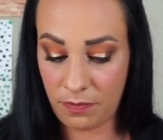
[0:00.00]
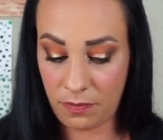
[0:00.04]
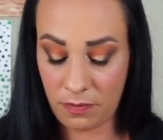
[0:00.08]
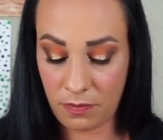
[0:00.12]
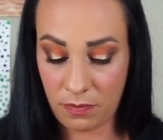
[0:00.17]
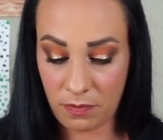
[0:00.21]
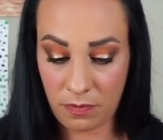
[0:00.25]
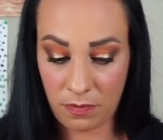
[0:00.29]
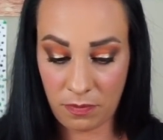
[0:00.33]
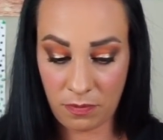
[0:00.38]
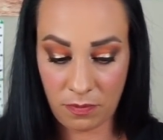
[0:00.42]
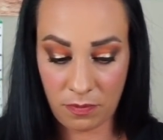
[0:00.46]

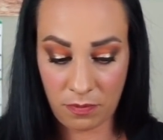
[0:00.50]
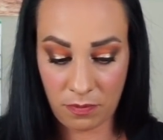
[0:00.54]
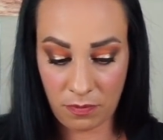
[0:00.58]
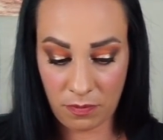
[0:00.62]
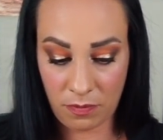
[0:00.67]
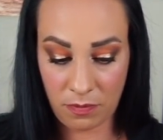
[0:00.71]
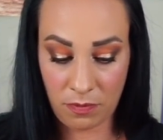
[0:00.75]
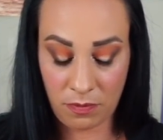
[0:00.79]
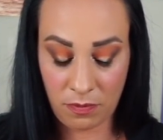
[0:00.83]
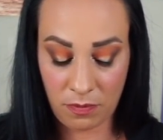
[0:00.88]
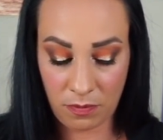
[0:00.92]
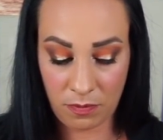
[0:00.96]

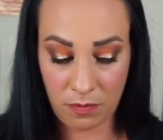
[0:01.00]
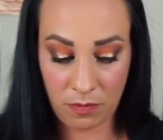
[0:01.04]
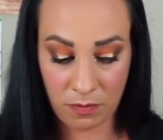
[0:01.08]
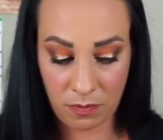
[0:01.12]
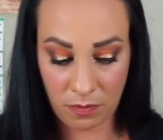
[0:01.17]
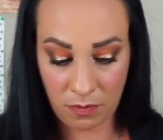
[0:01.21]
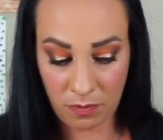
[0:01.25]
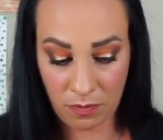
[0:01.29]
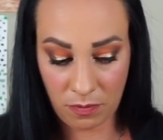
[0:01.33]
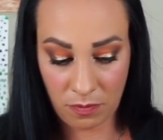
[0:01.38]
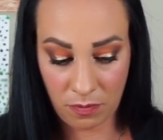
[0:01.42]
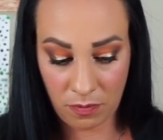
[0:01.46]

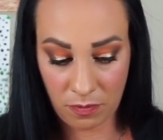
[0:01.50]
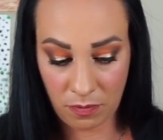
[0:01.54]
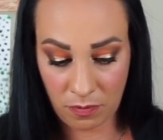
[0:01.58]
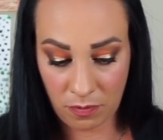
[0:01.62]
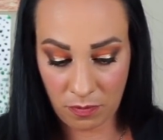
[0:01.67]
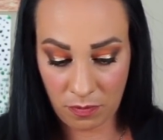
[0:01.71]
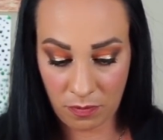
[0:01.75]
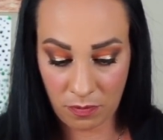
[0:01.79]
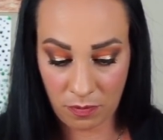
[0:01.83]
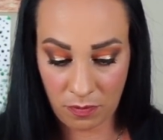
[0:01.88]
(silence)